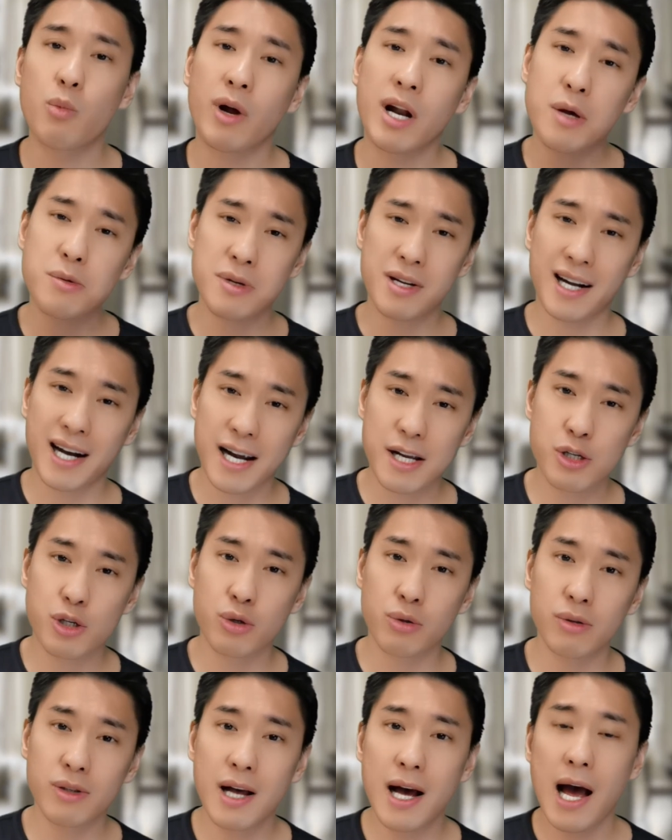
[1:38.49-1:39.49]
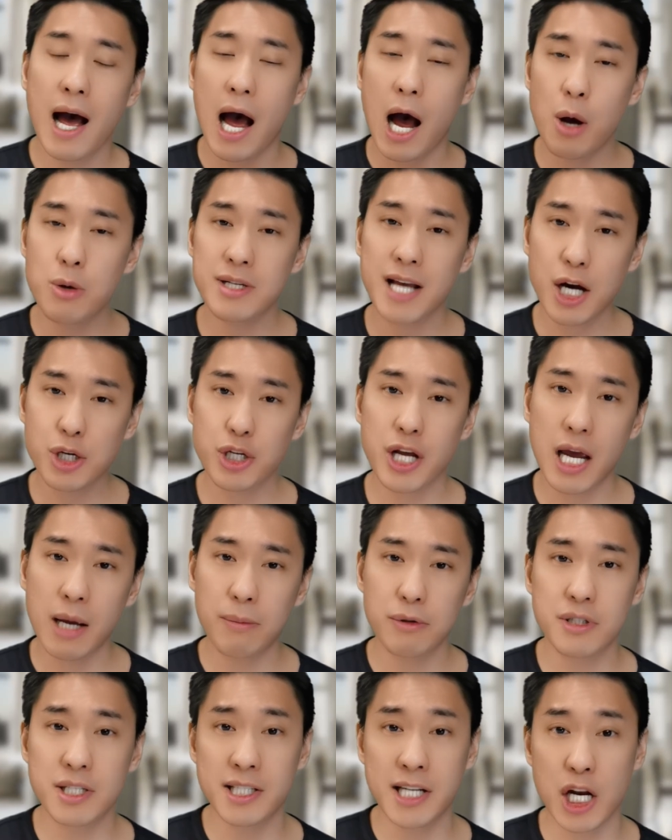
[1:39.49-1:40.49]
When I was in high school, I was actually
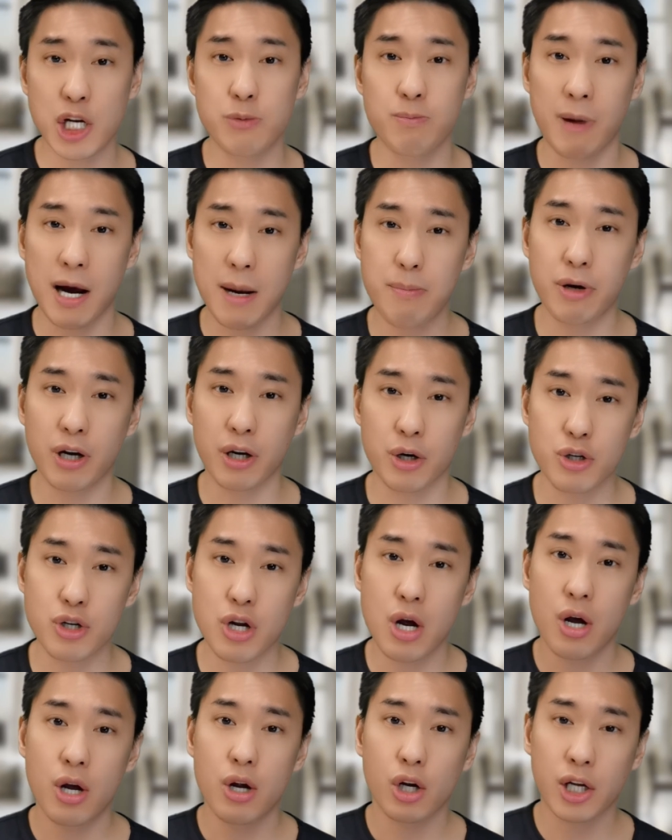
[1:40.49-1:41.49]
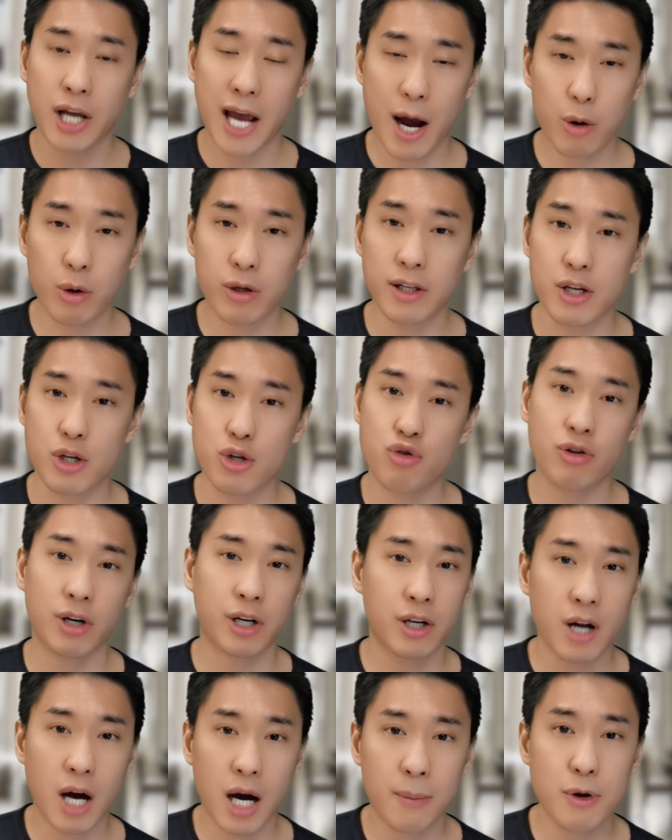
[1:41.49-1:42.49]
able to teach my peers calculus,
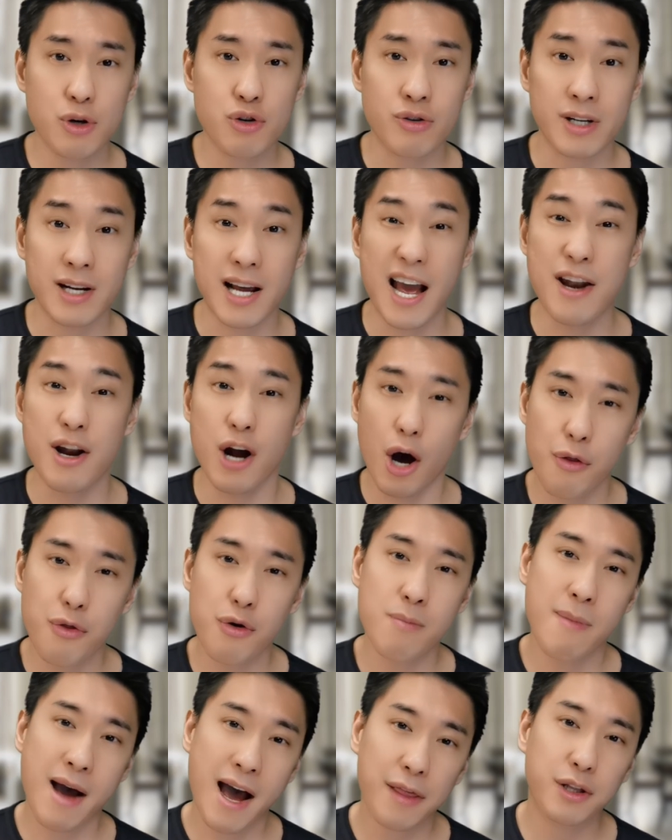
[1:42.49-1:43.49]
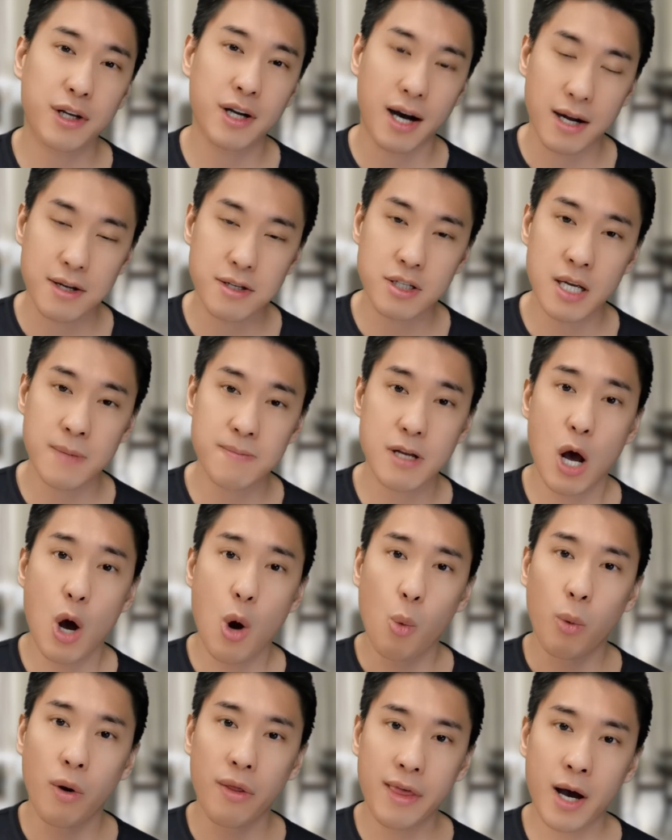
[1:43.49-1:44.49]
trigonometry, and other math concepts
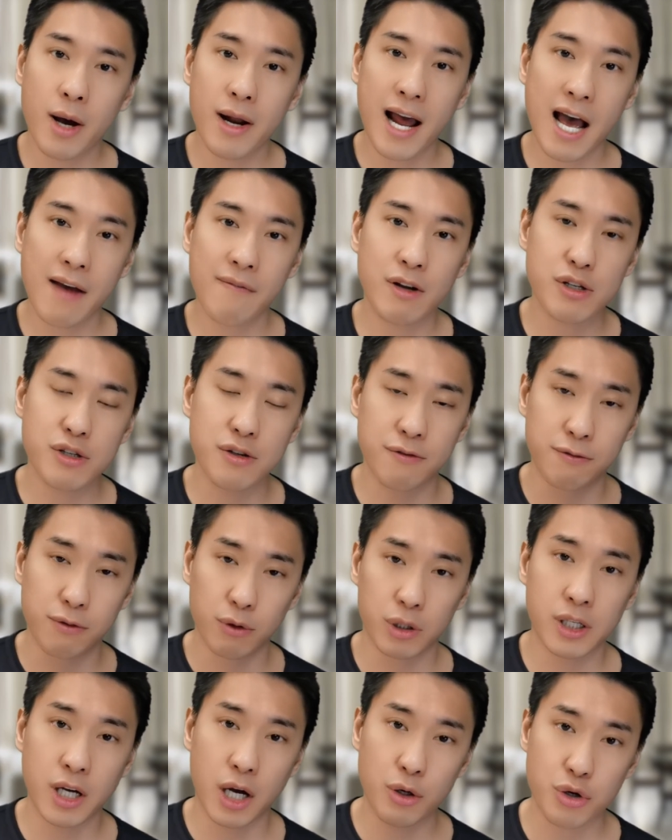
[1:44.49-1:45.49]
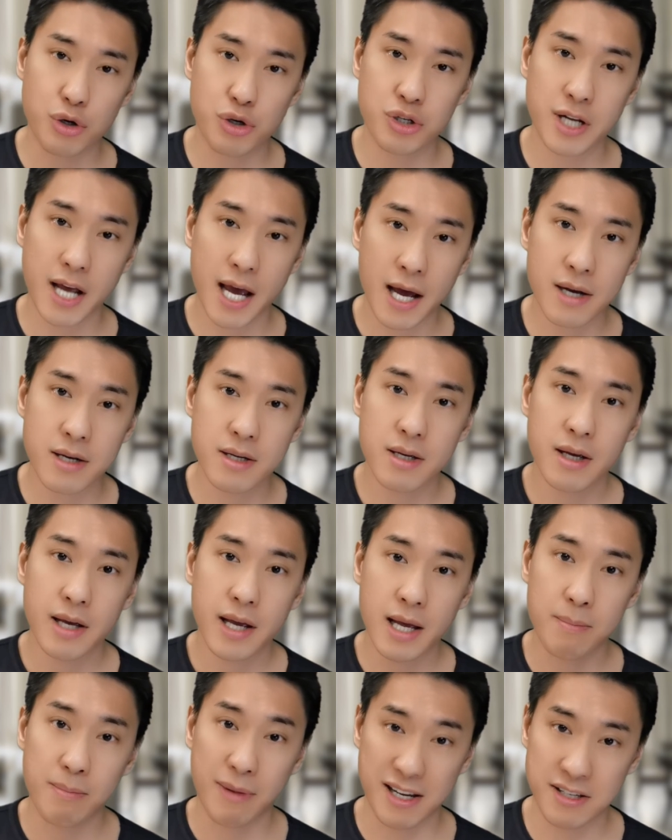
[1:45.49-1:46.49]
without having to fully understand
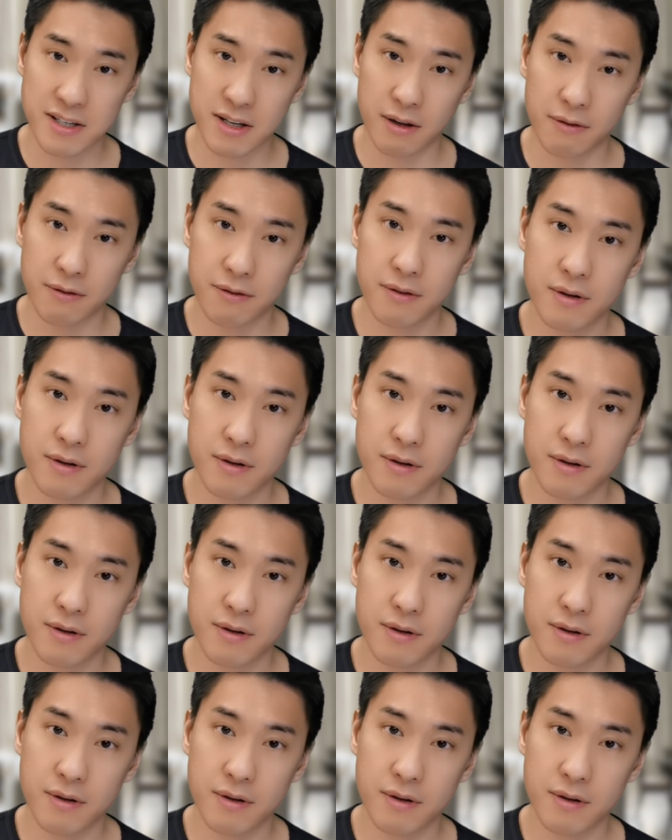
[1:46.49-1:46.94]
myself.